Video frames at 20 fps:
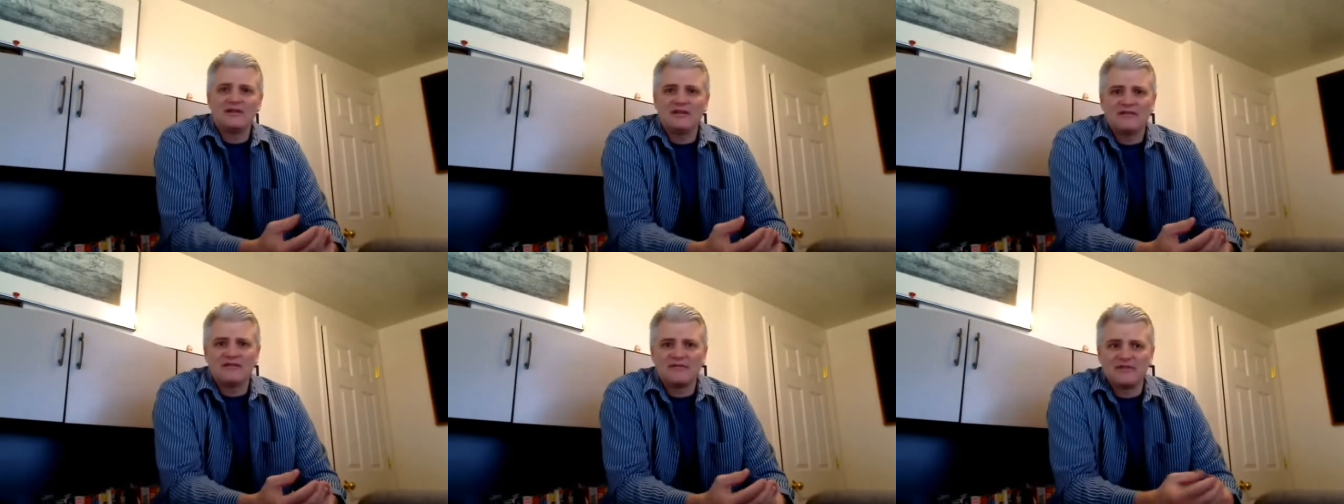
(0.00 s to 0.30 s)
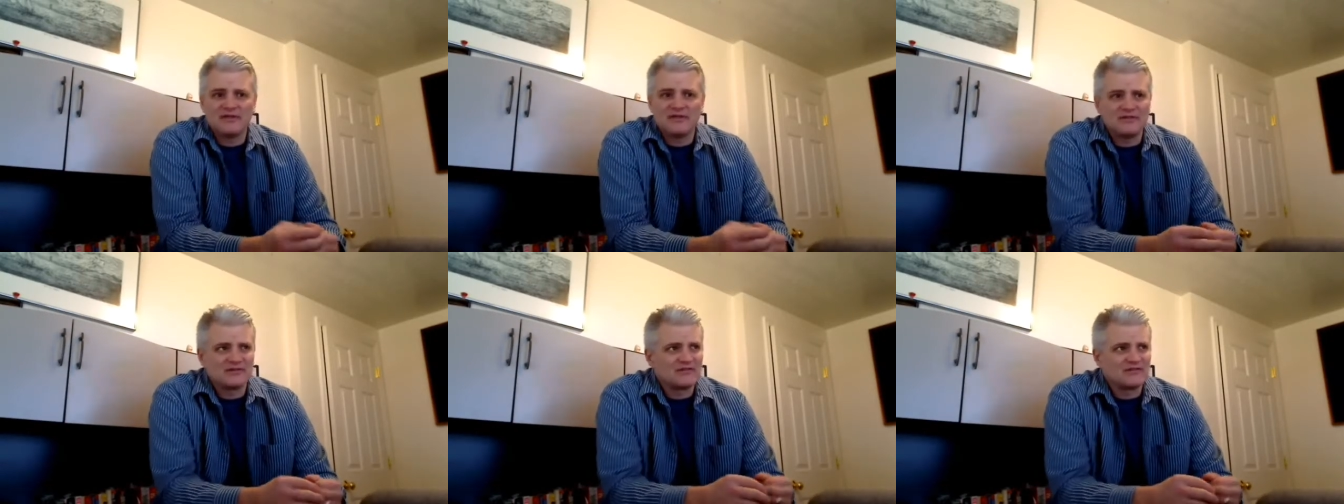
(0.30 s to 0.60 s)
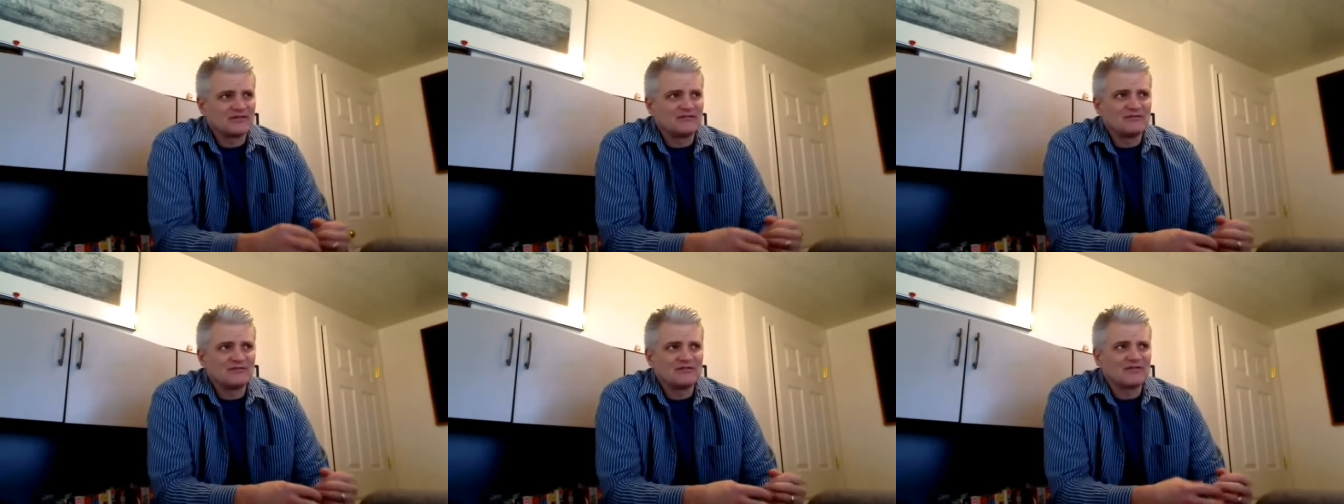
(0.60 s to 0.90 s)
if there's
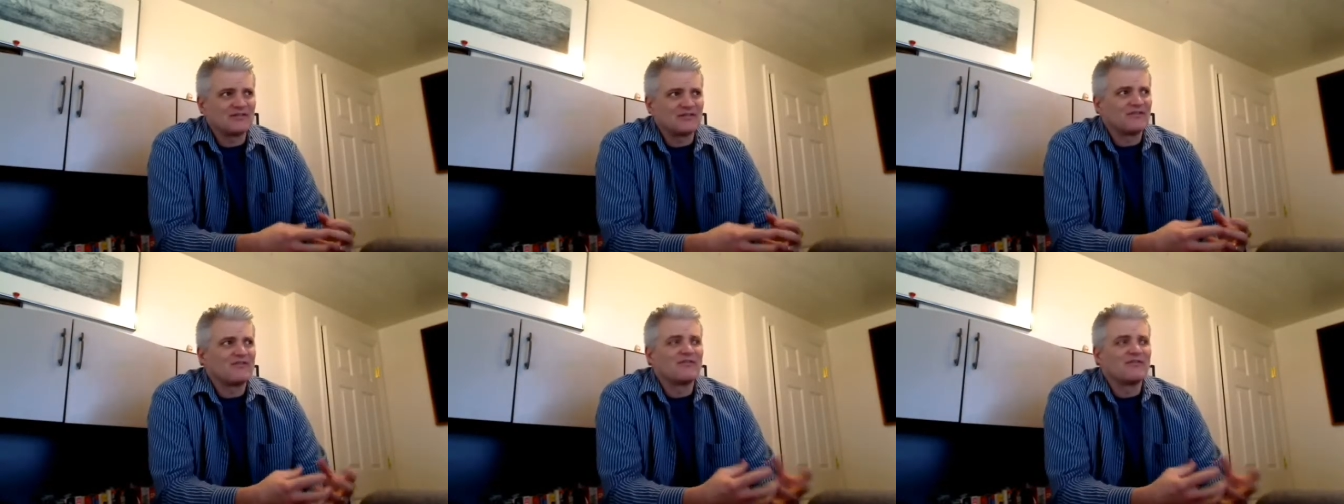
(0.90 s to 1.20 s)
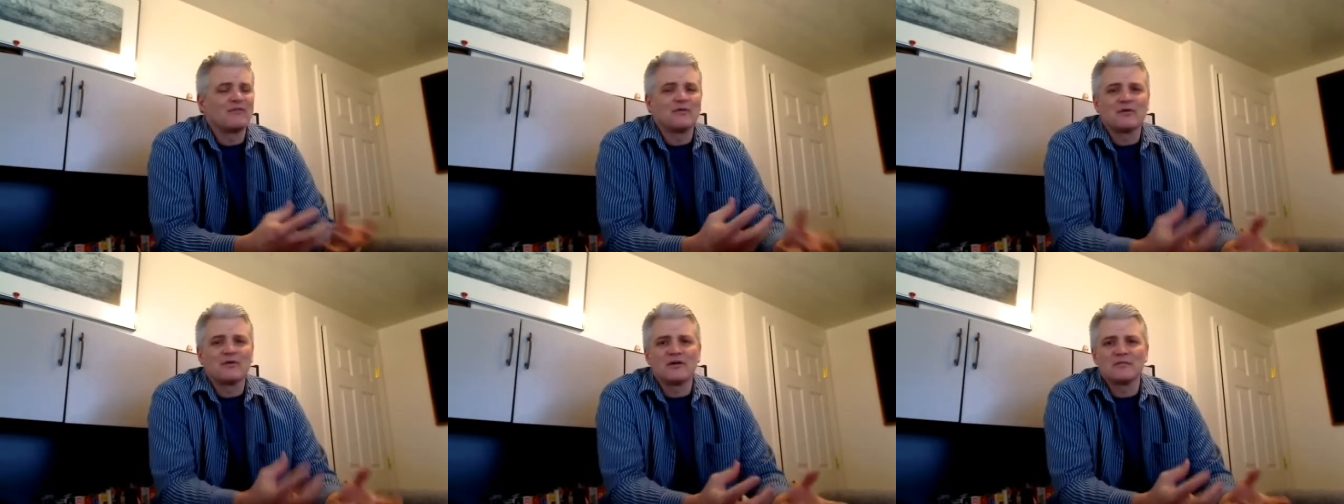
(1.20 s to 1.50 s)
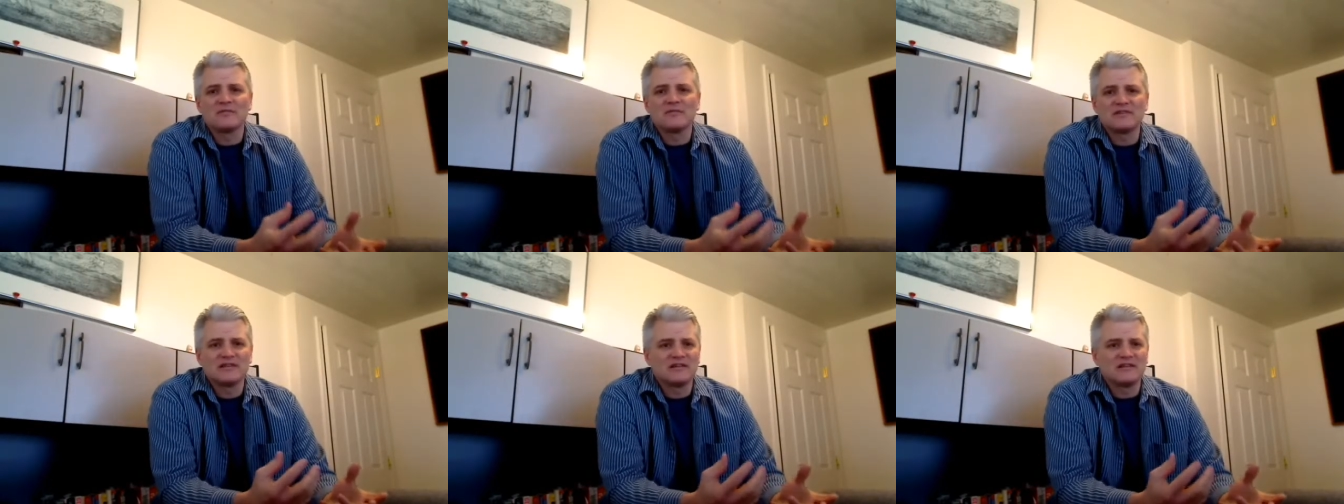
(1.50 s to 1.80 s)
the the
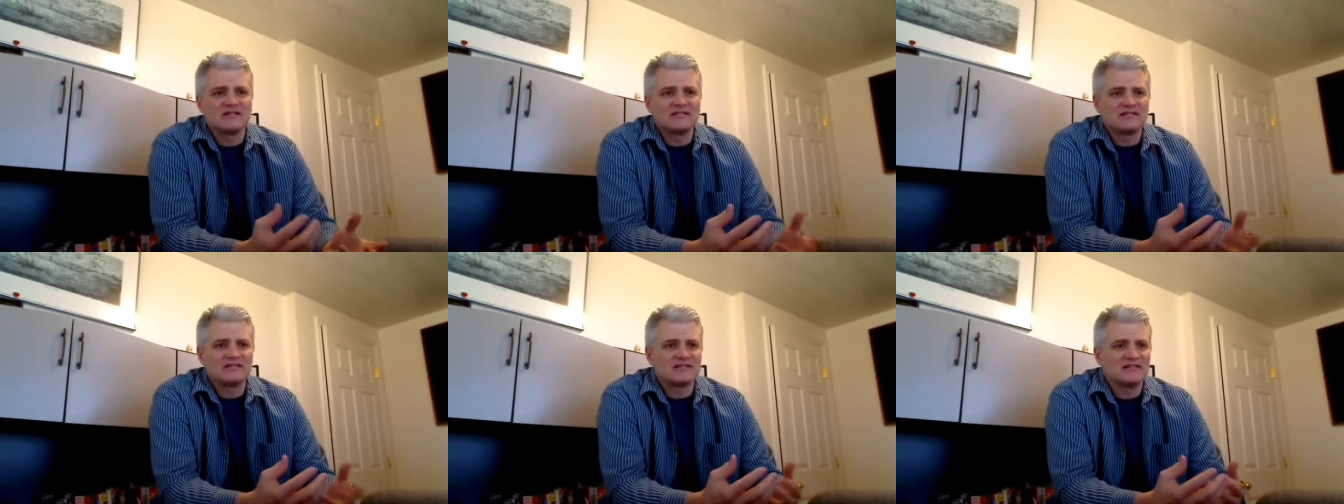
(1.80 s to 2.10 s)
forum to